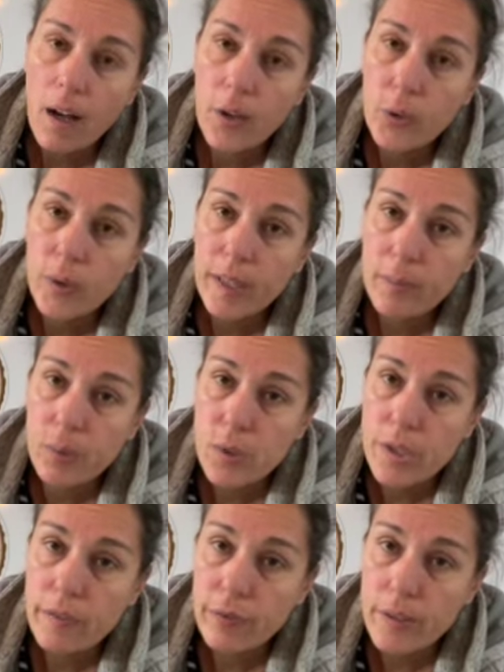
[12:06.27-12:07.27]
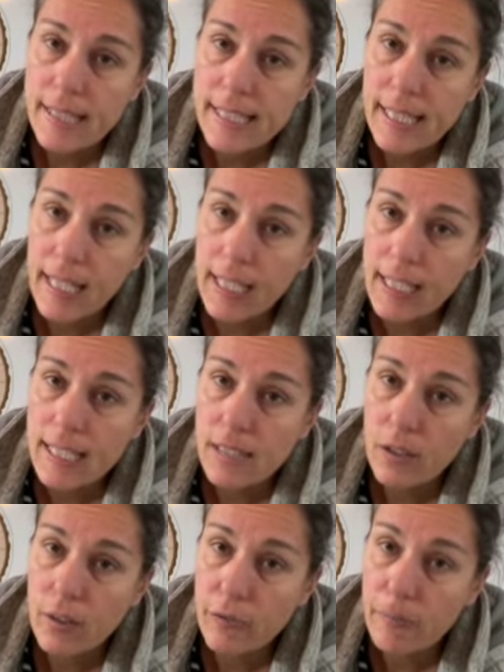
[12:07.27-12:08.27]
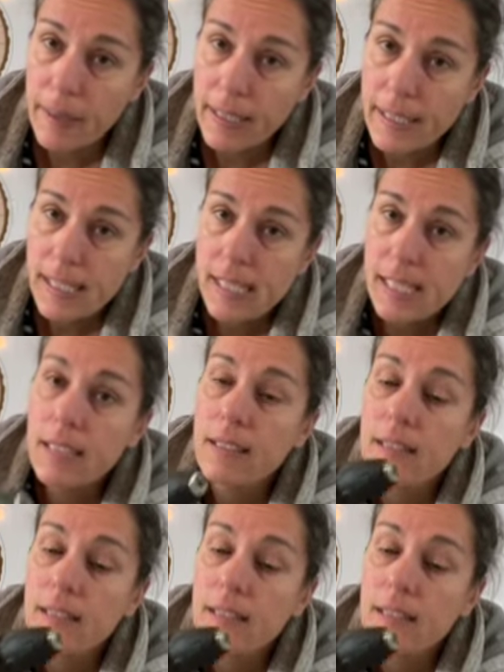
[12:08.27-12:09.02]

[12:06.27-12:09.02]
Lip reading: You can put different size of bits.